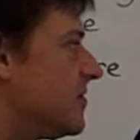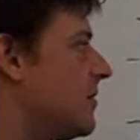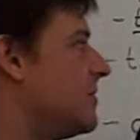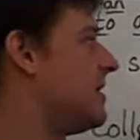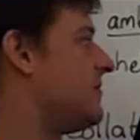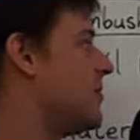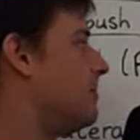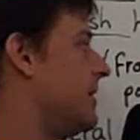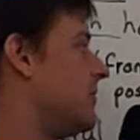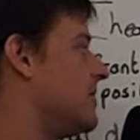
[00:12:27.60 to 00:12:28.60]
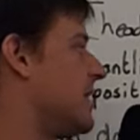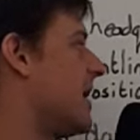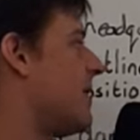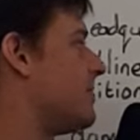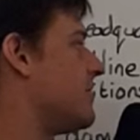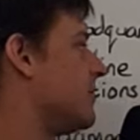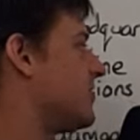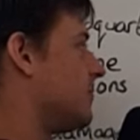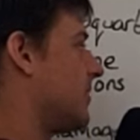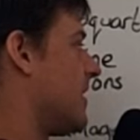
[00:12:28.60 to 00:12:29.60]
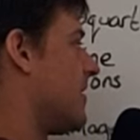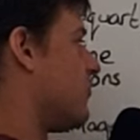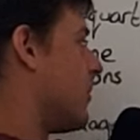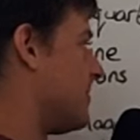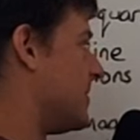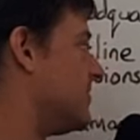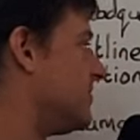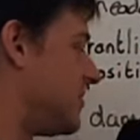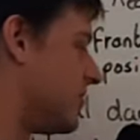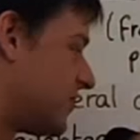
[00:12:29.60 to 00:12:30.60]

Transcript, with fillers: so if you're building up your supply of weapons you're